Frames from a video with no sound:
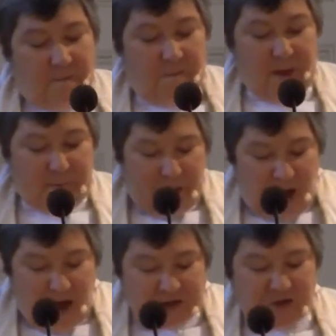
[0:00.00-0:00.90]
But
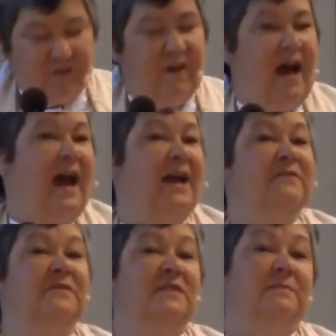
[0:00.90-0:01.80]
Paul
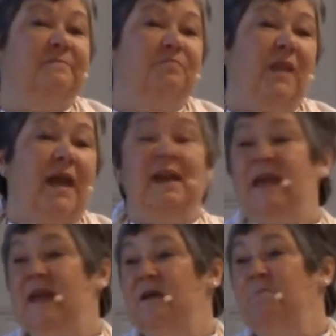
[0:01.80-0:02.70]
survives, and
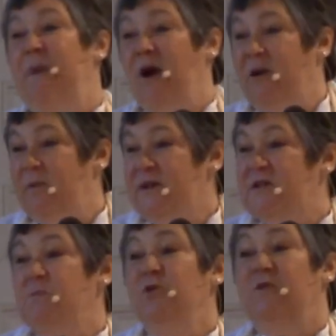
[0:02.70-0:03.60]
he and
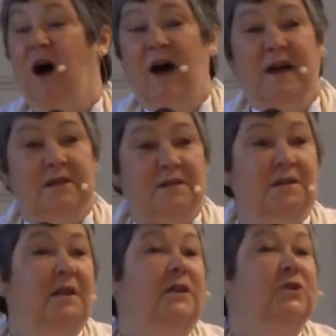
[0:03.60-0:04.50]
Barnabas move on
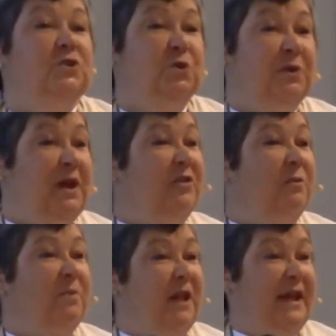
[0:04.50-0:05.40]
to
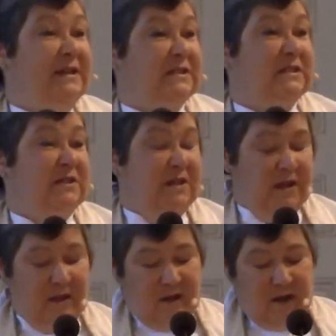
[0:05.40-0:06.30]
another place
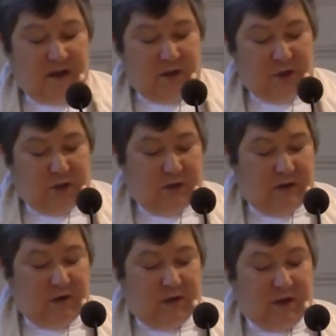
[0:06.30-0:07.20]

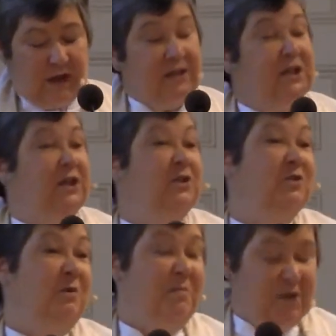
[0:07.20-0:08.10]
to continue
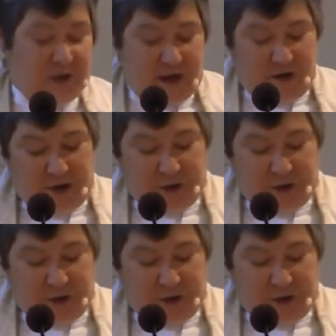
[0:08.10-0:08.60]
their missionary